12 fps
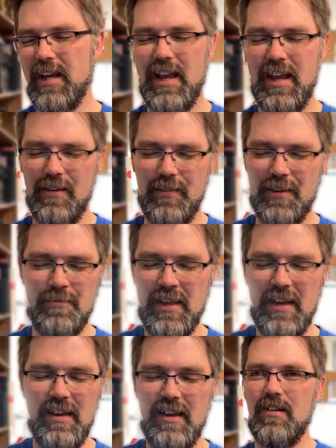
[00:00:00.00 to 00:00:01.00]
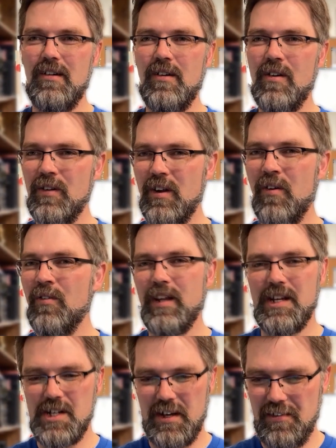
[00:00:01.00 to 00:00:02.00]
anyway, on,
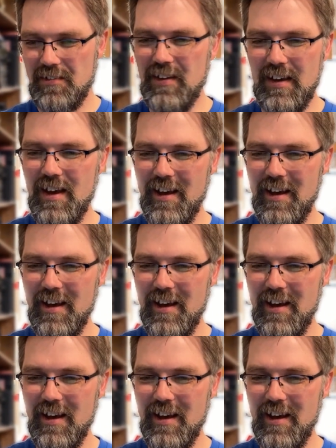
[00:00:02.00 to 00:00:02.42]
only just,